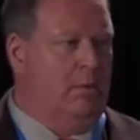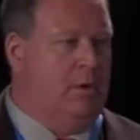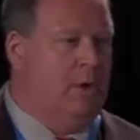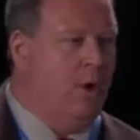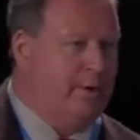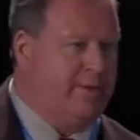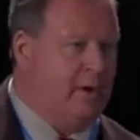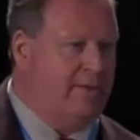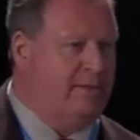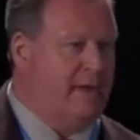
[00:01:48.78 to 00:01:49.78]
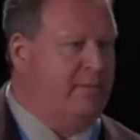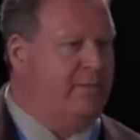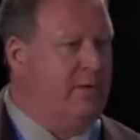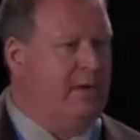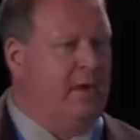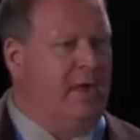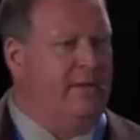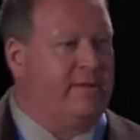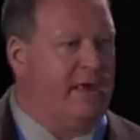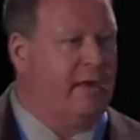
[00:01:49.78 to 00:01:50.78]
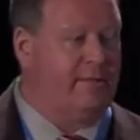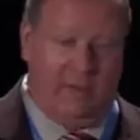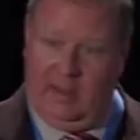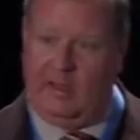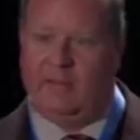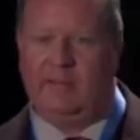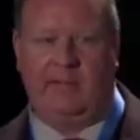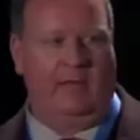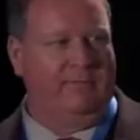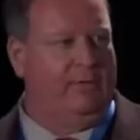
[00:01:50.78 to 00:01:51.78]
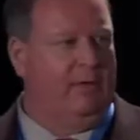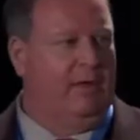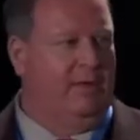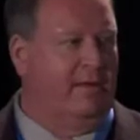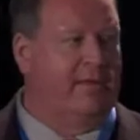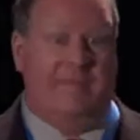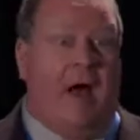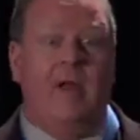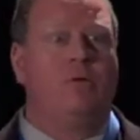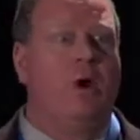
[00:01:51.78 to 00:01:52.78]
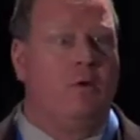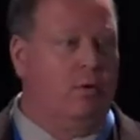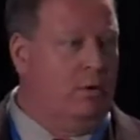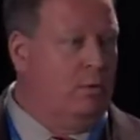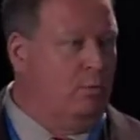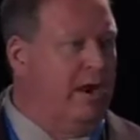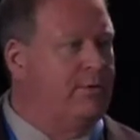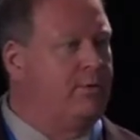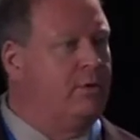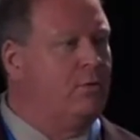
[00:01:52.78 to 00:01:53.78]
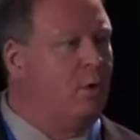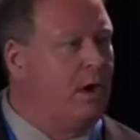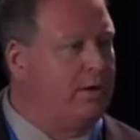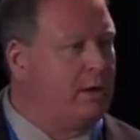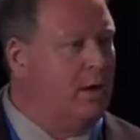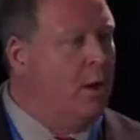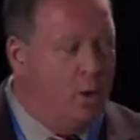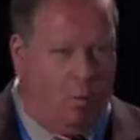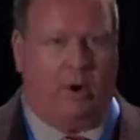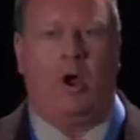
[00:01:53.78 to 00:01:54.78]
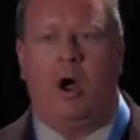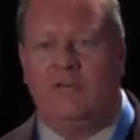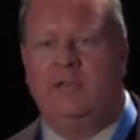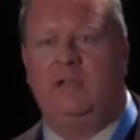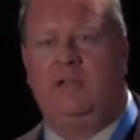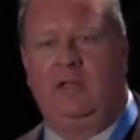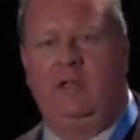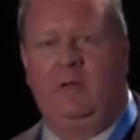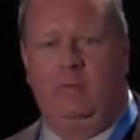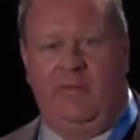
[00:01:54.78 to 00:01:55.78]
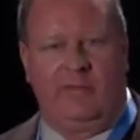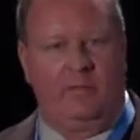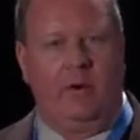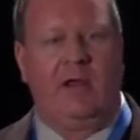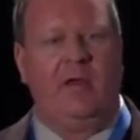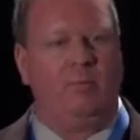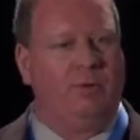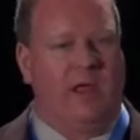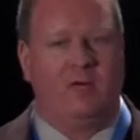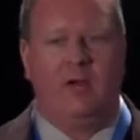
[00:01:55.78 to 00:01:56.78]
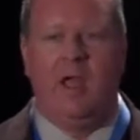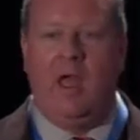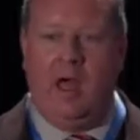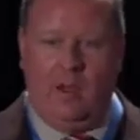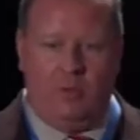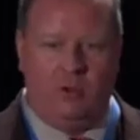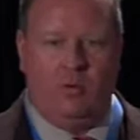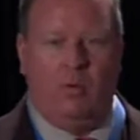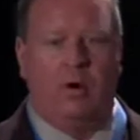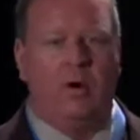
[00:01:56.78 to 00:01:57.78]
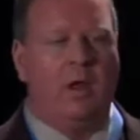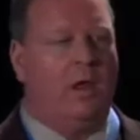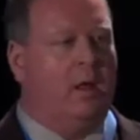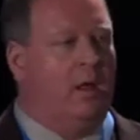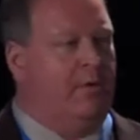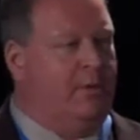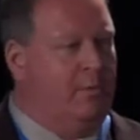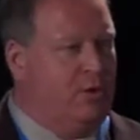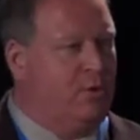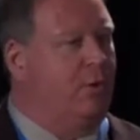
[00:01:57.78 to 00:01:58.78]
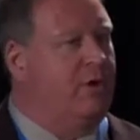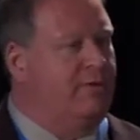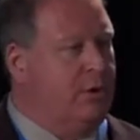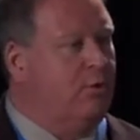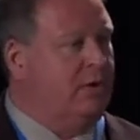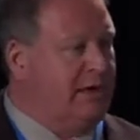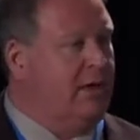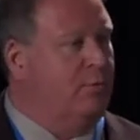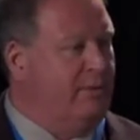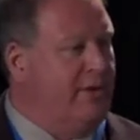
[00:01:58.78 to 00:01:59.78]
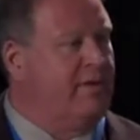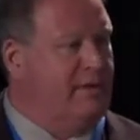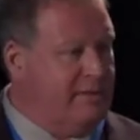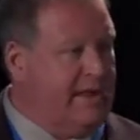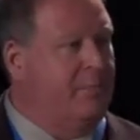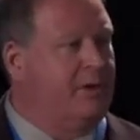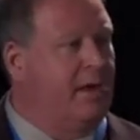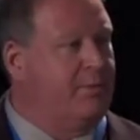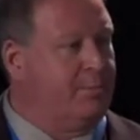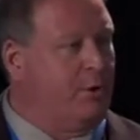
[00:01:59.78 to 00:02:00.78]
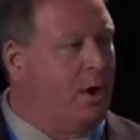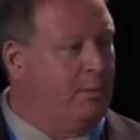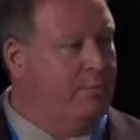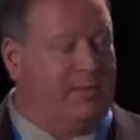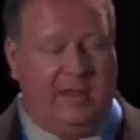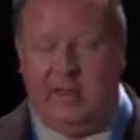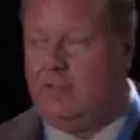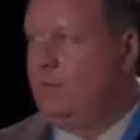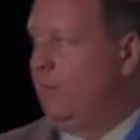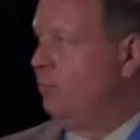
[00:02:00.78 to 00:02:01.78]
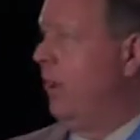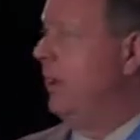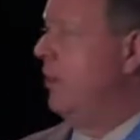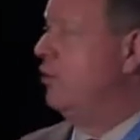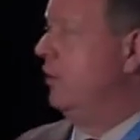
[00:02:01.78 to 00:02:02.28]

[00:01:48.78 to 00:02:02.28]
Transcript: No, it's not safe. Is it safe? Yes, it's safe. Is it safe? I don't know. What answer do you want? We're constantly dealing with this in radiation protection, and I'm sure the majority of you are dealing with these same types of problems. Is this radiation